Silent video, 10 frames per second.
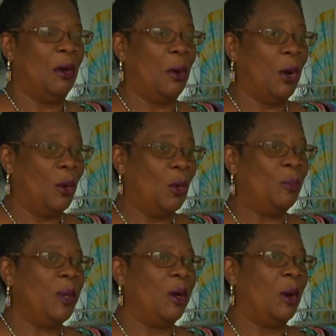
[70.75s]
Our
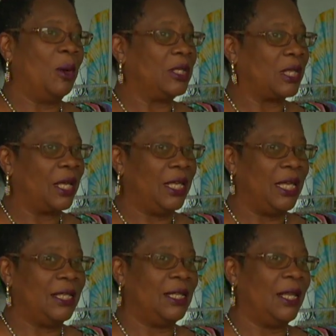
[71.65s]
opening hours are
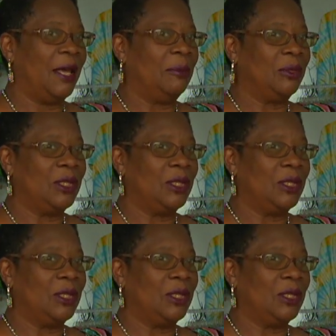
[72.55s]
8 a.m.